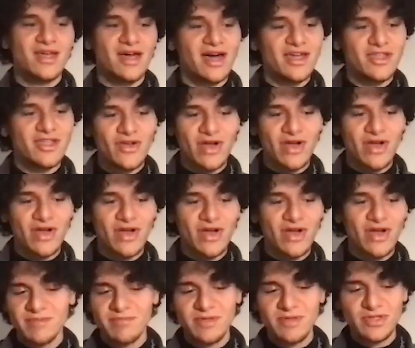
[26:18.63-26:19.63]
I
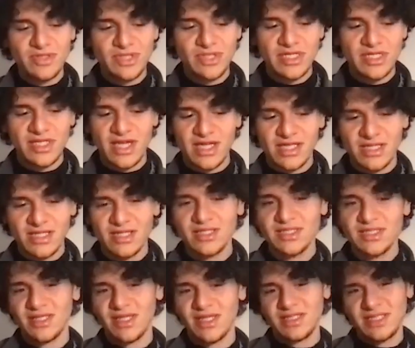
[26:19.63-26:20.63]
make music like
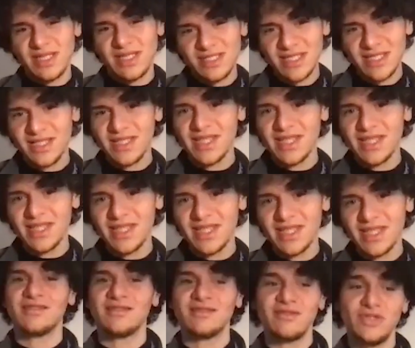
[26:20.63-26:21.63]
this. And I sent a link,
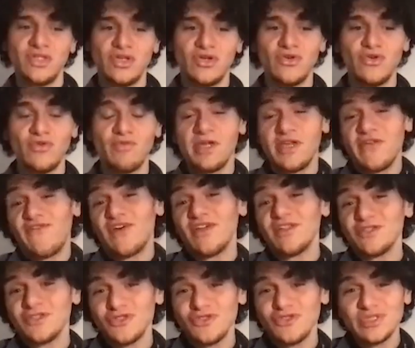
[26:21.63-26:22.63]
and, it'll be
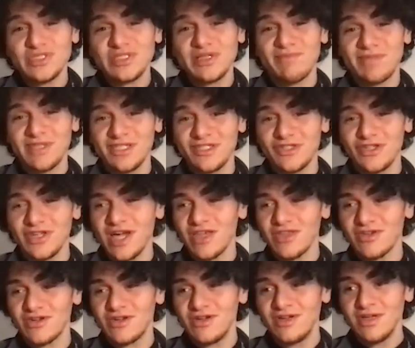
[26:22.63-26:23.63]
fun to do something
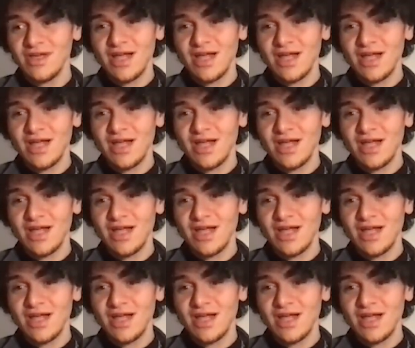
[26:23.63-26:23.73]
together.